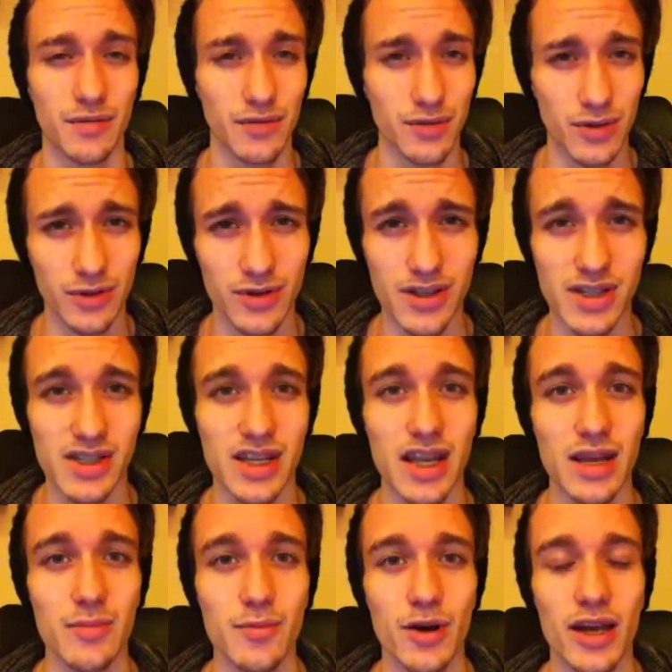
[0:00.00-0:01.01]
If you want to learn the
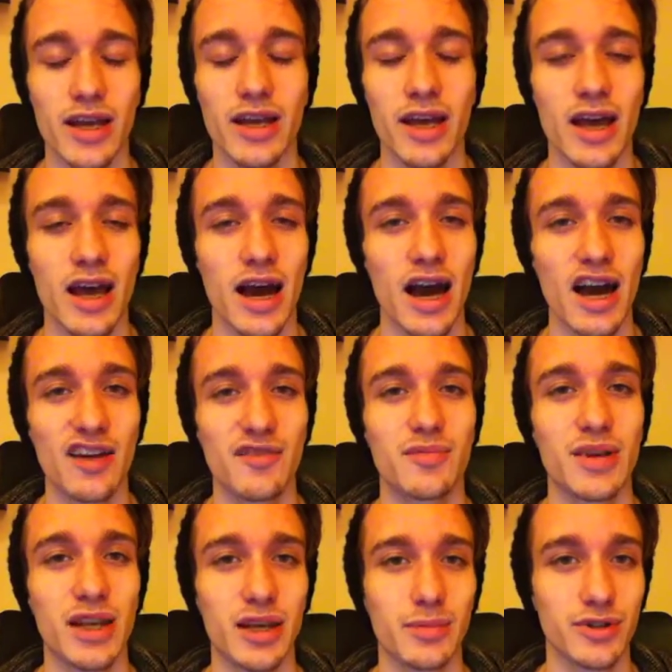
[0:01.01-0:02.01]
same way I've
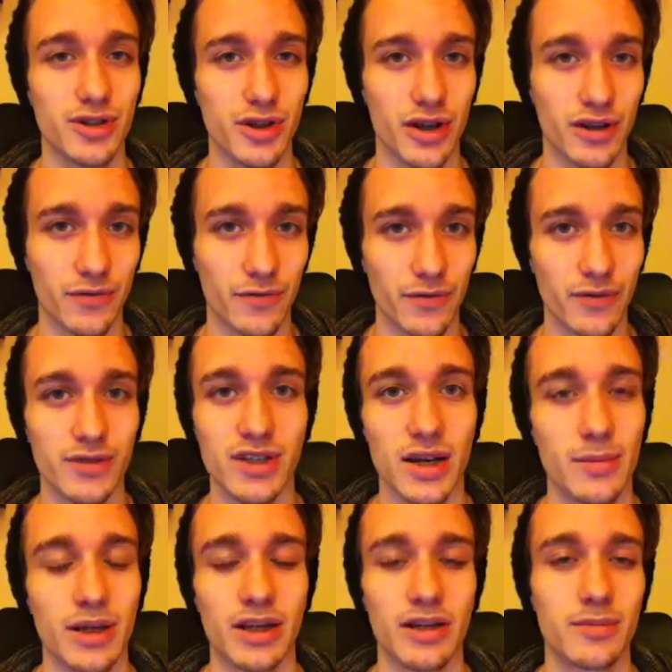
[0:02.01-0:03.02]
been able to create a
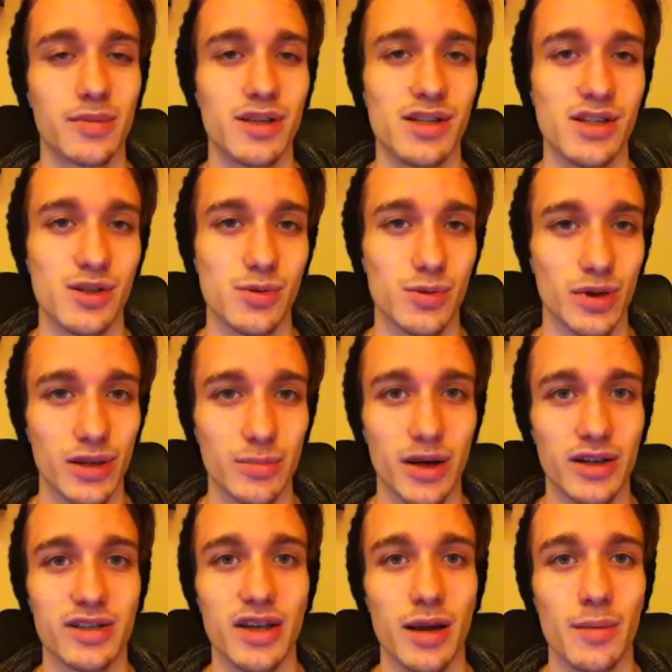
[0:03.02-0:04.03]
full-time income business working
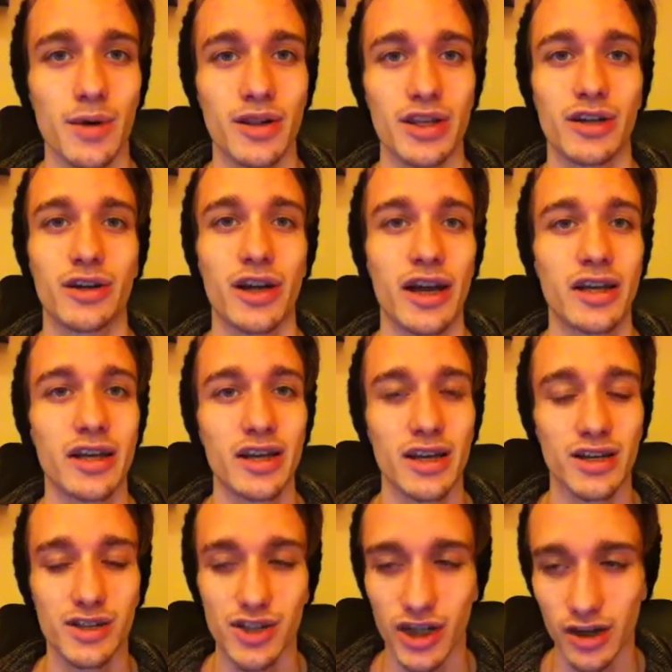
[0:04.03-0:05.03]
part-time on the internet,
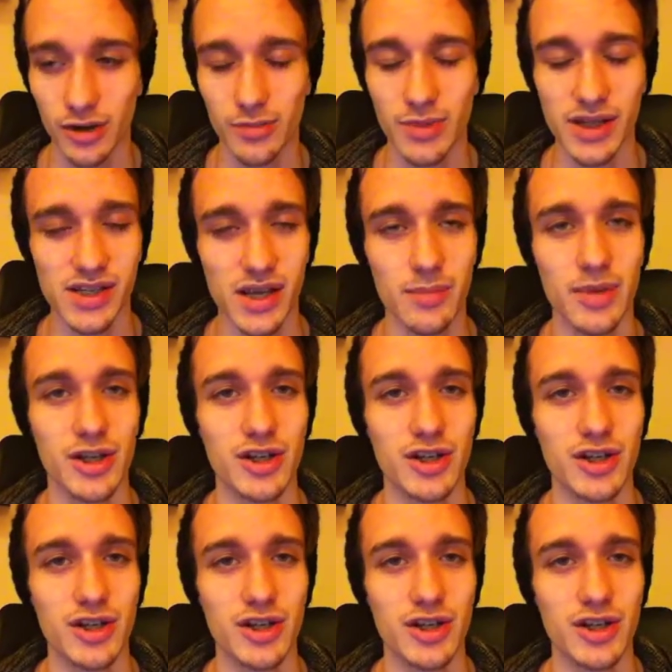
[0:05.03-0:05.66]
check out my site.